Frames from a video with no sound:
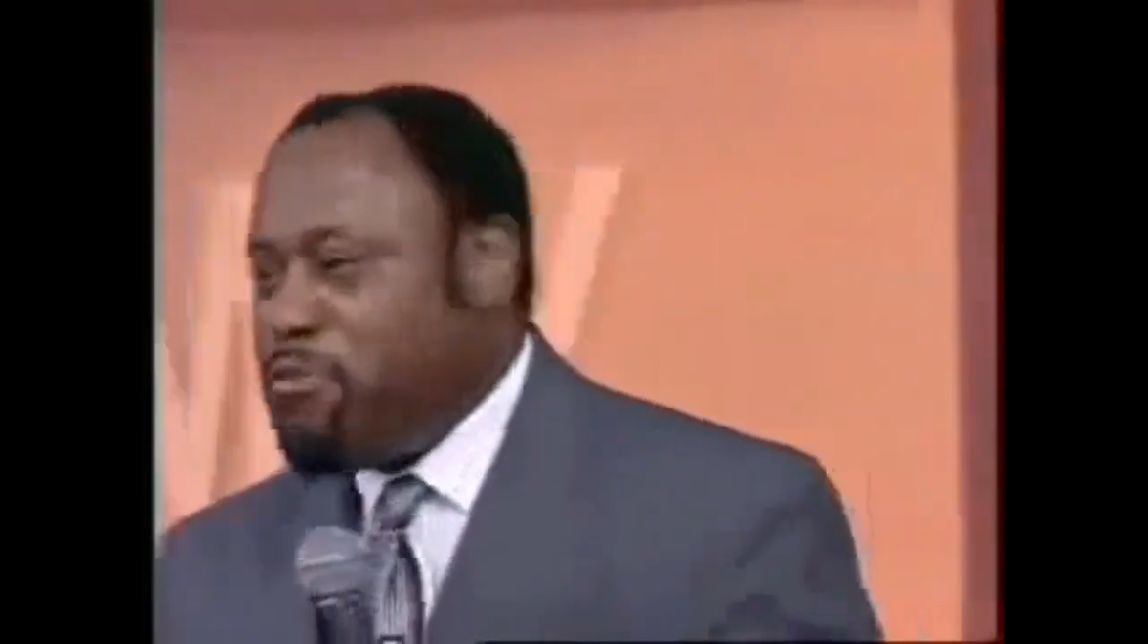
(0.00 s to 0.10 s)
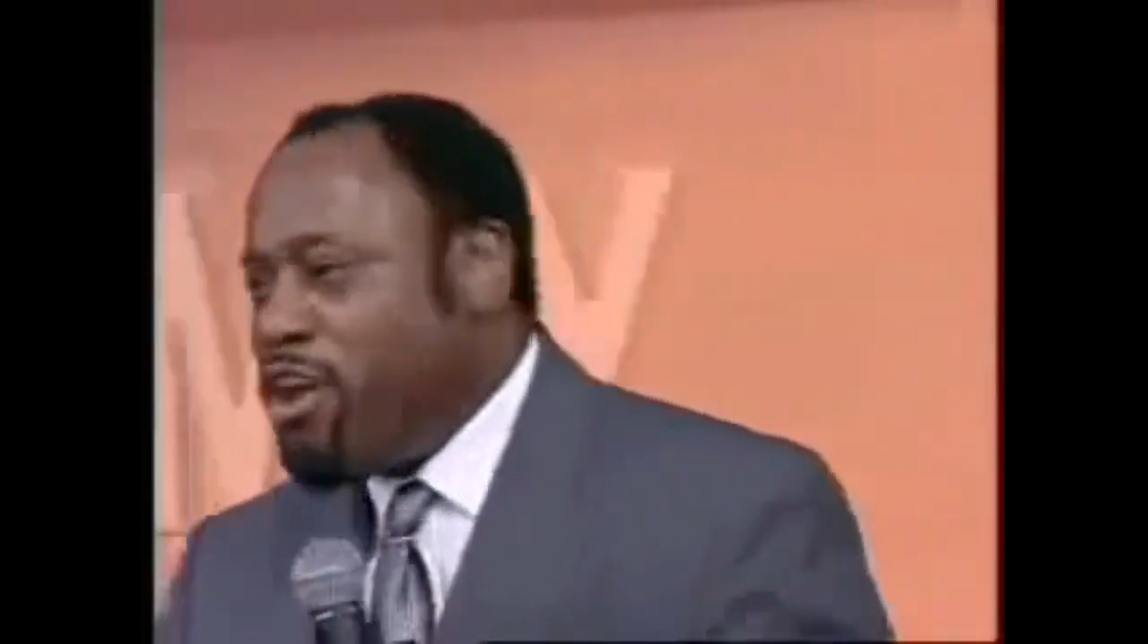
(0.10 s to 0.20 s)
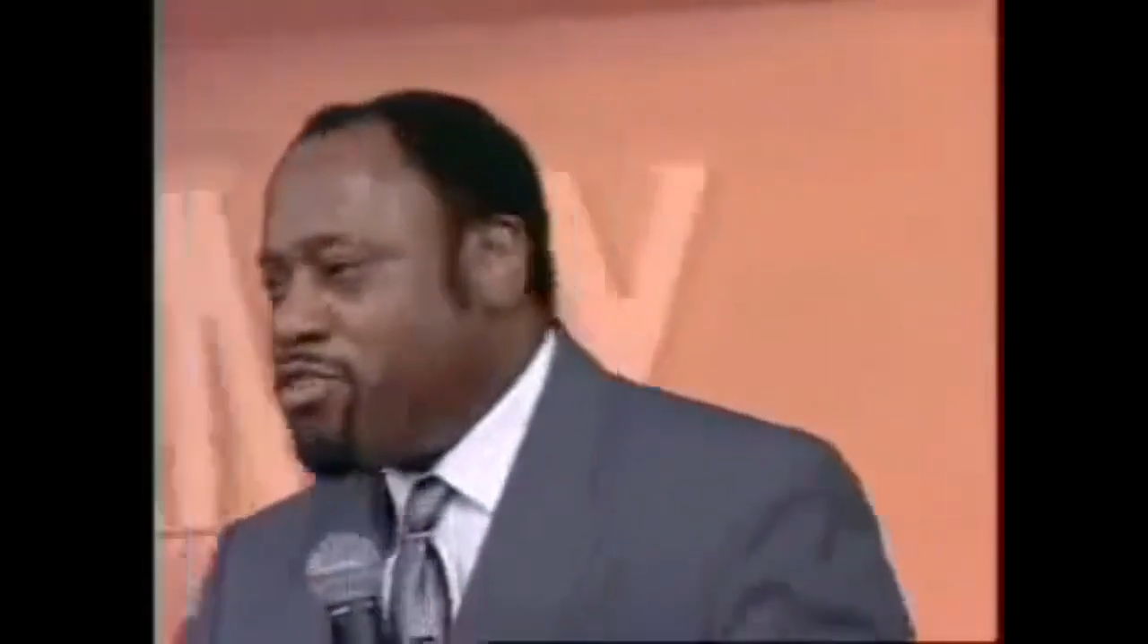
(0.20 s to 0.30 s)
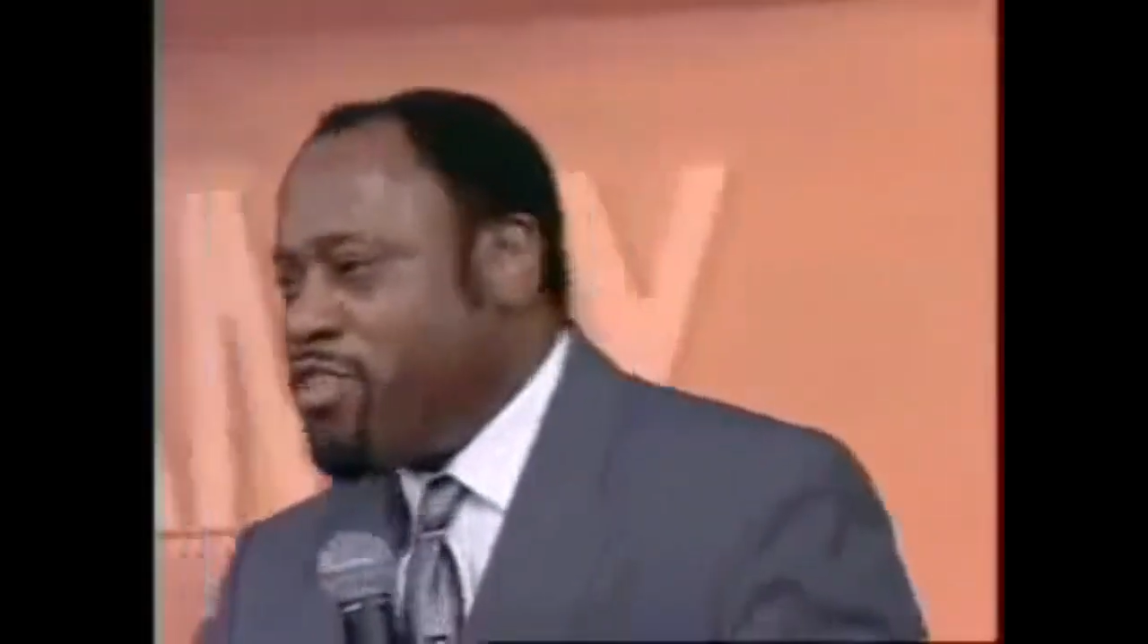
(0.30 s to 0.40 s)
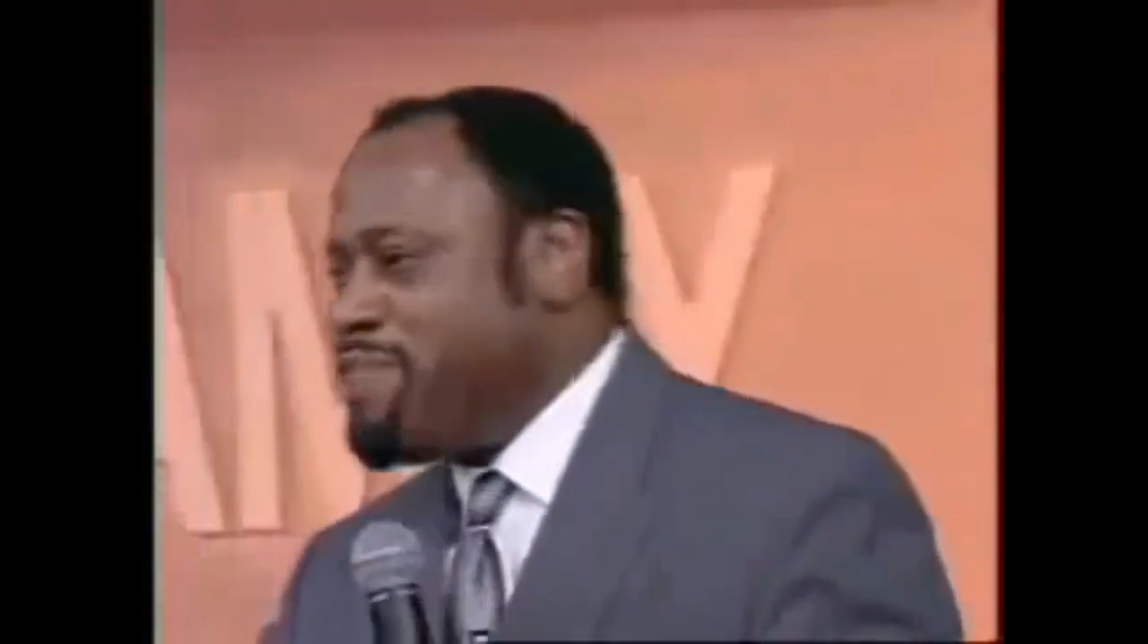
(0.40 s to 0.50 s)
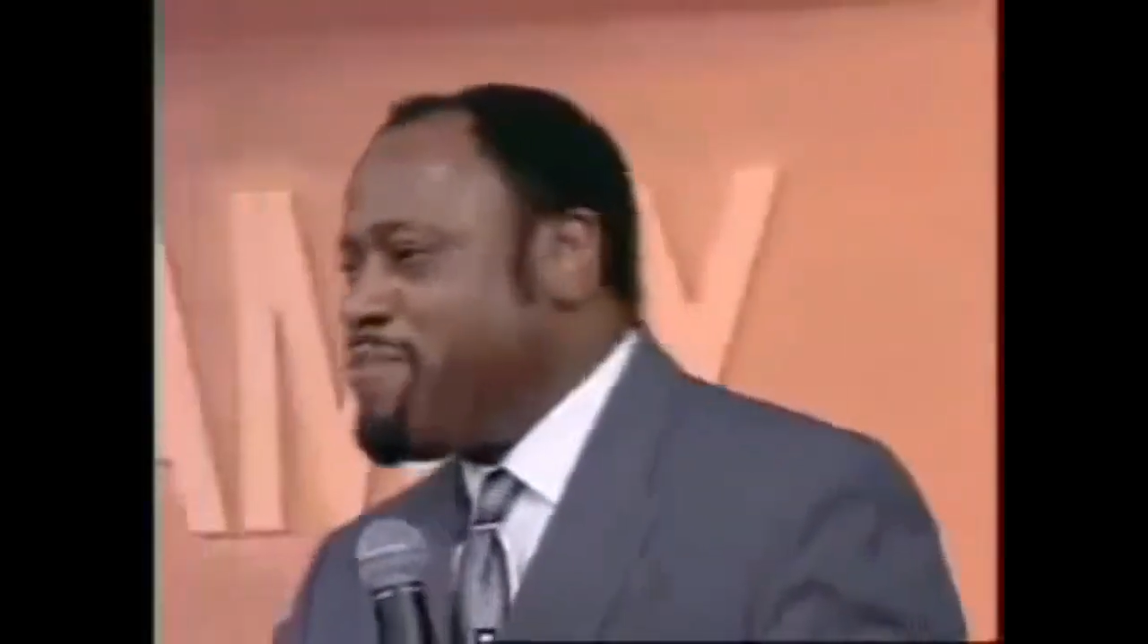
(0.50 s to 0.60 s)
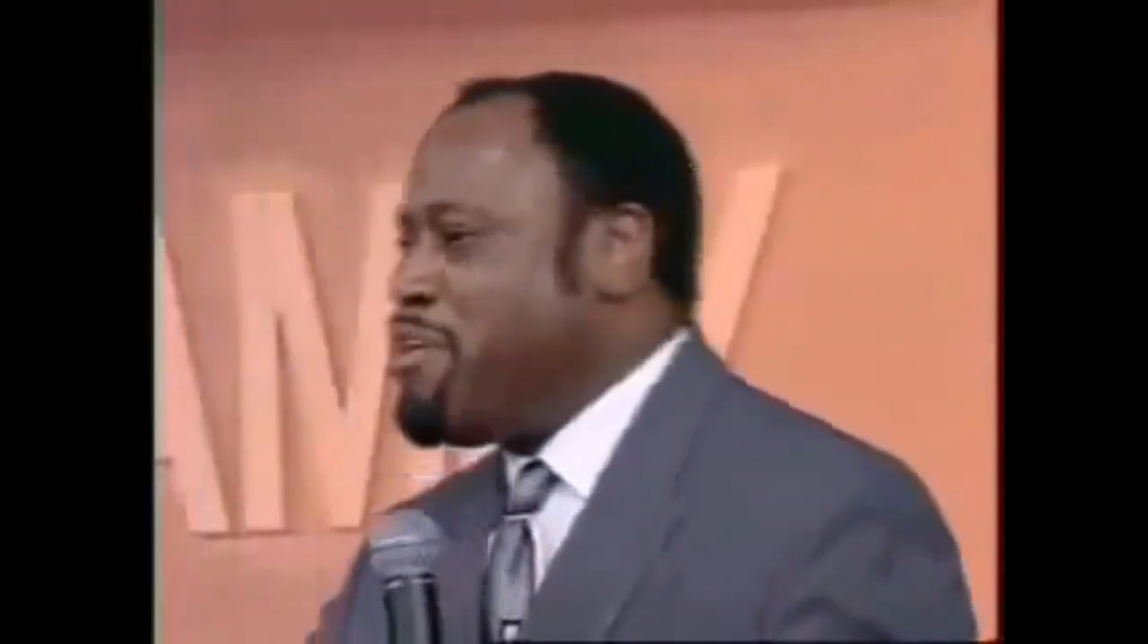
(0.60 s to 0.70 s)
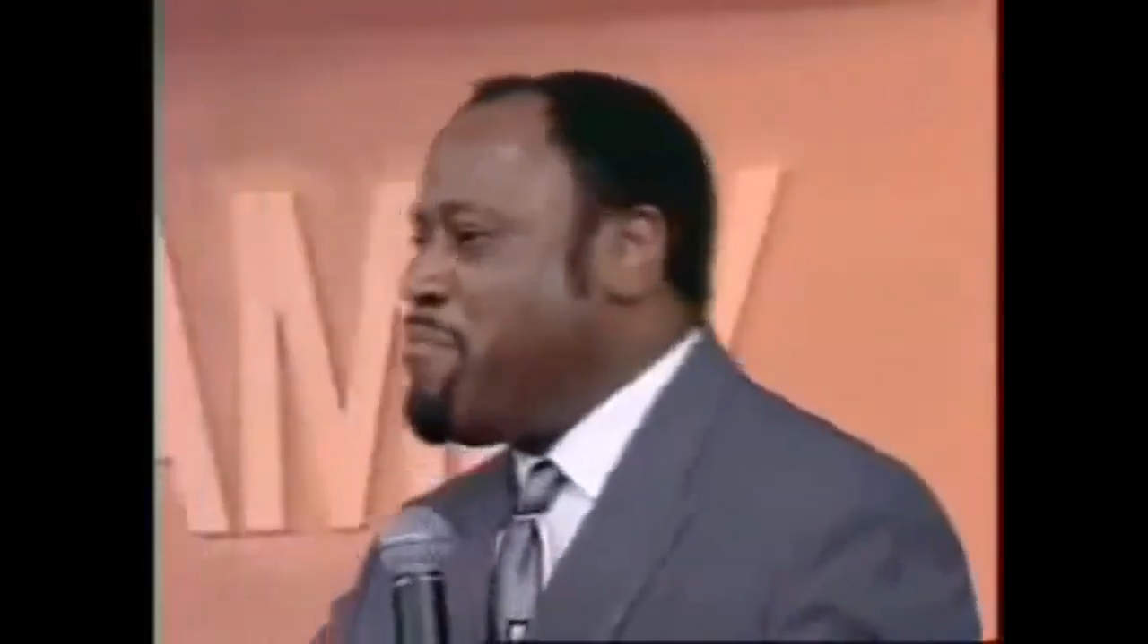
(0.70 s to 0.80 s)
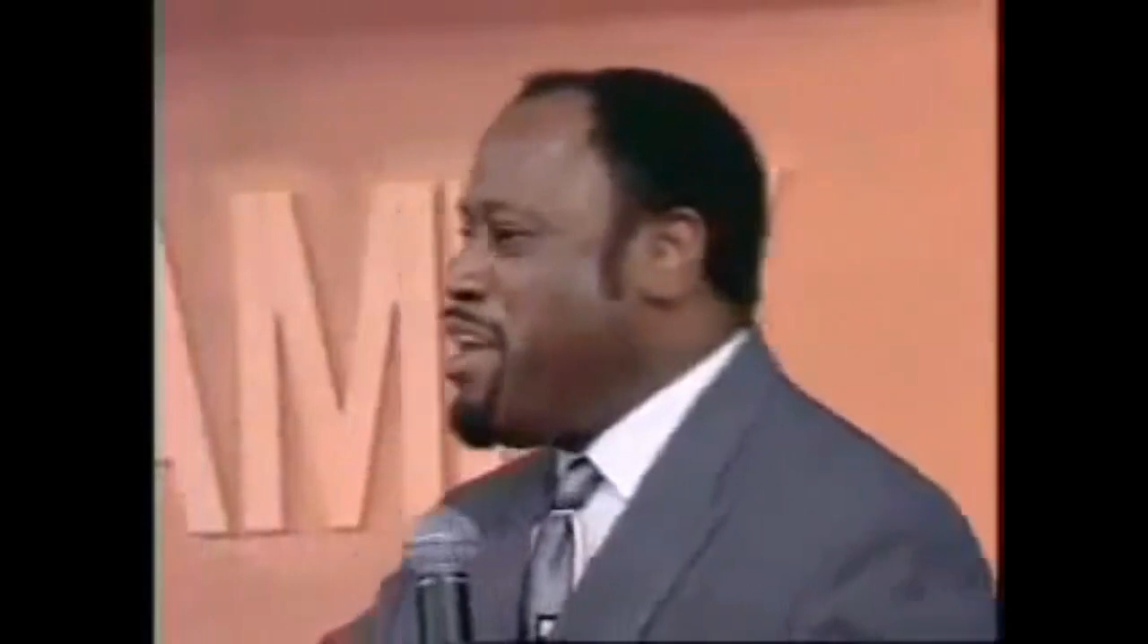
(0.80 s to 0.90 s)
The fourth thing about